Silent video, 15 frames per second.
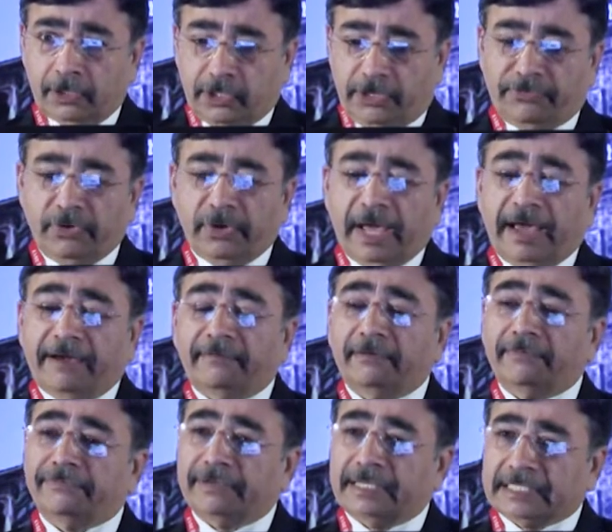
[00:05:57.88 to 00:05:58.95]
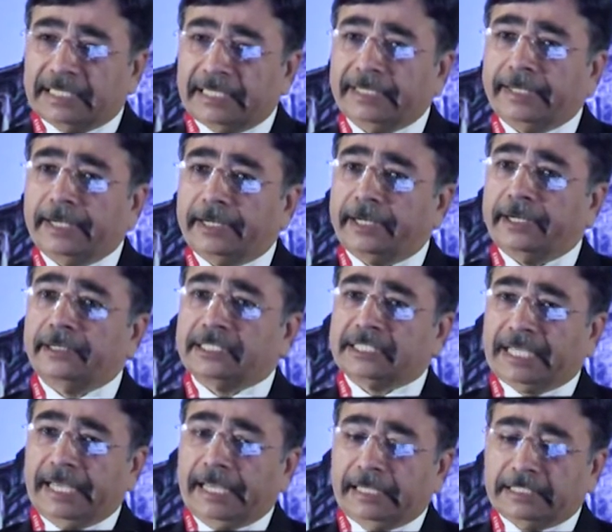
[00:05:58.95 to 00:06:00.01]
So if you have a facilitated
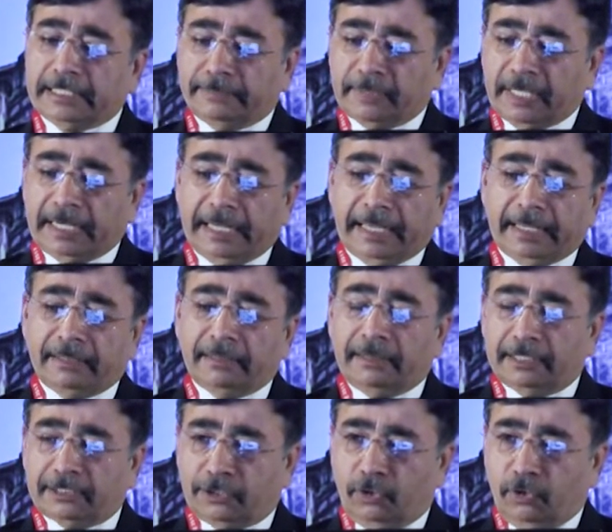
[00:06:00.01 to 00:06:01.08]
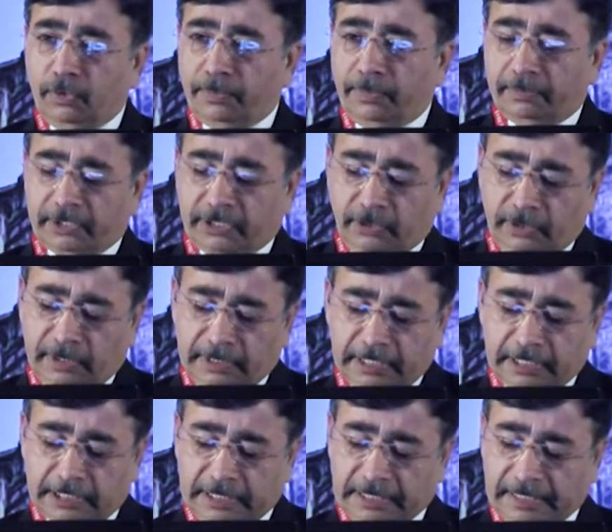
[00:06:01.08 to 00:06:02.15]
scale, something like the slope shown
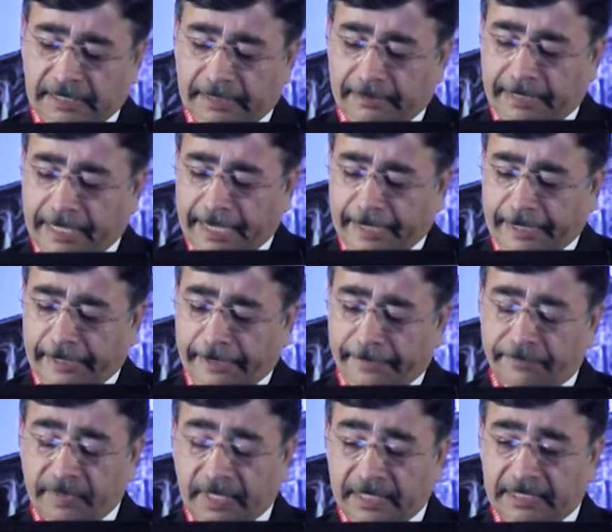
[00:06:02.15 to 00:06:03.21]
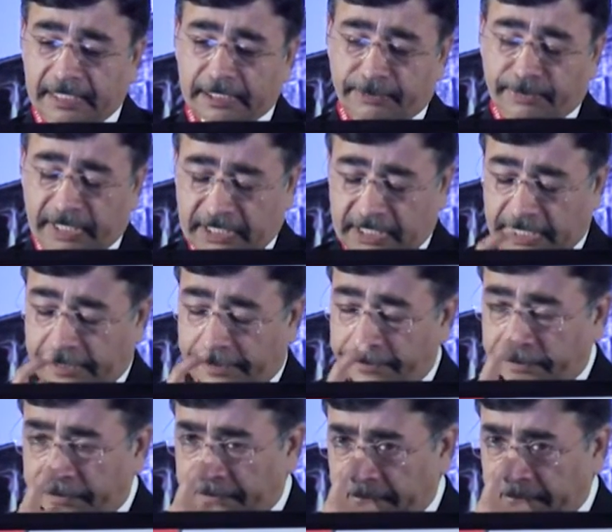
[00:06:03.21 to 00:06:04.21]
in this diagram, in this picture,